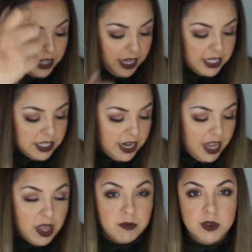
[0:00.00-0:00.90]
like I said, I
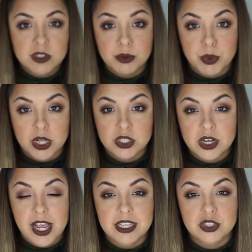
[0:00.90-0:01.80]
have used the
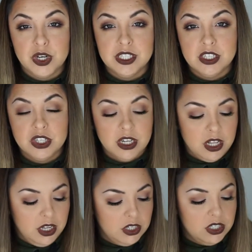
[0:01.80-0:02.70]
bronzer as a transition
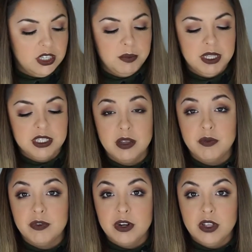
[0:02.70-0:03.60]
color to deepen
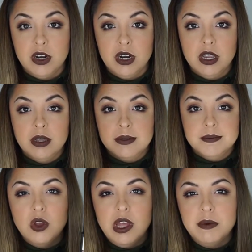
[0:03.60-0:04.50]
up further.
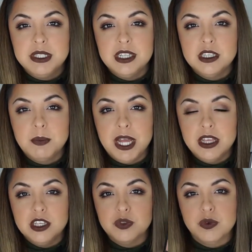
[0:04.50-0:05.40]
On the whole, I would say this
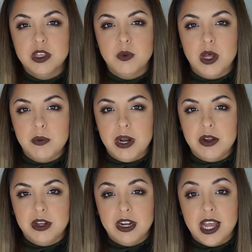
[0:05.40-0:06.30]
palette is really well
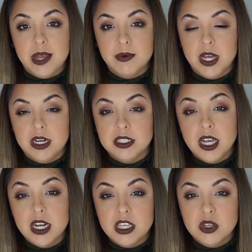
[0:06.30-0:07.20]
rounded. I have gotten a
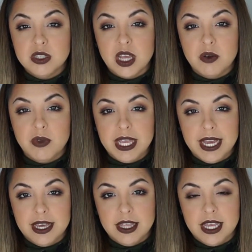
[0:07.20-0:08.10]
ton of use out of
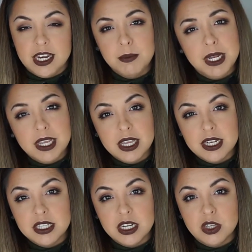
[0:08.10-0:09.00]
it. I think anybody can
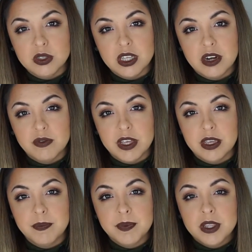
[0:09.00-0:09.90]
get a ton of use out of
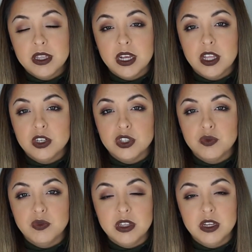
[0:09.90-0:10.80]
it. The colors are
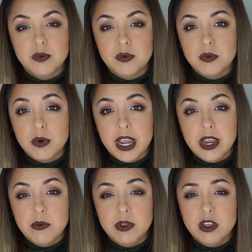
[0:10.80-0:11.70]
really
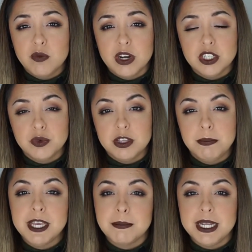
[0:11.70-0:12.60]
great, really rich, really
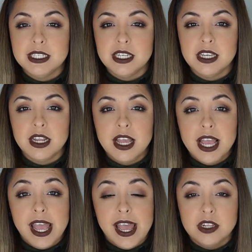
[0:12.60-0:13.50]
pigmented,
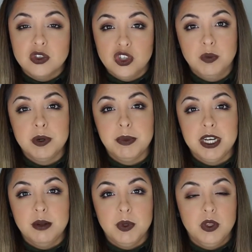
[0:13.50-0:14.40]
and super
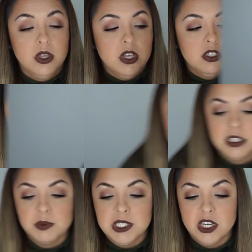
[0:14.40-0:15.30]
blendable. So the next
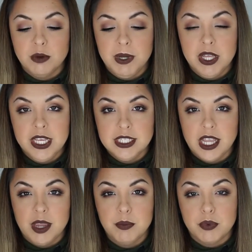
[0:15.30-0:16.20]
product I want to talk about is
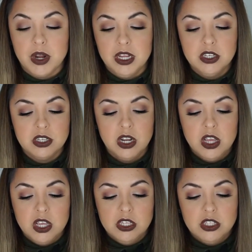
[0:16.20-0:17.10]
a brush.
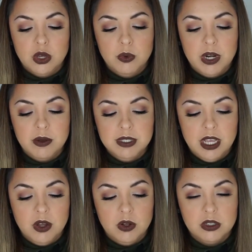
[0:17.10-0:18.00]
So when I was
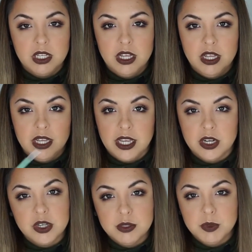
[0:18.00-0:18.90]
at Ulta,
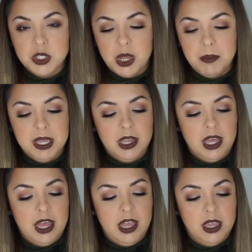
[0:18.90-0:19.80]
again, Christmas shopping,
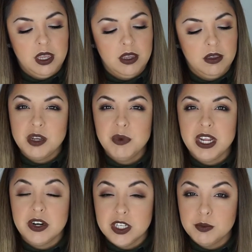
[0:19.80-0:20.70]
when
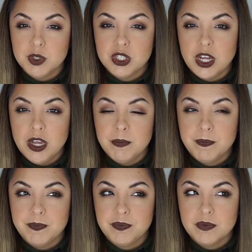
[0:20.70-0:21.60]
I Christmas
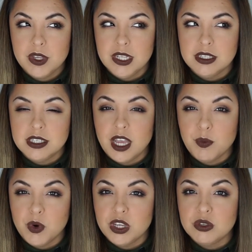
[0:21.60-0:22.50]
shop, it's the
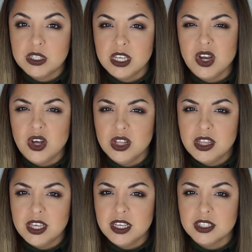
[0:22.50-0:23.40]
time where you see all the
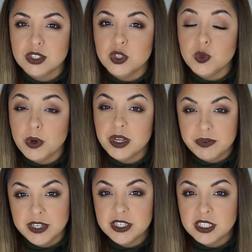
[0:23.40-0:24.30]
things you want
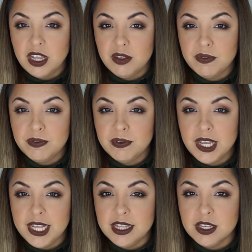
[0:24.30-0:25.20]
for yourself,
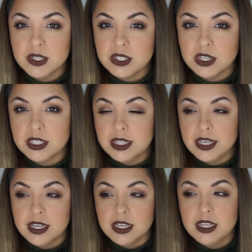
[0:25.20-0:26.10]
and then you start to
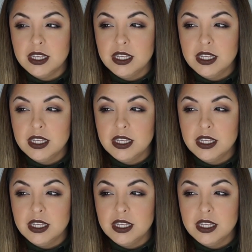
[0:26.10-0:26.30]
think,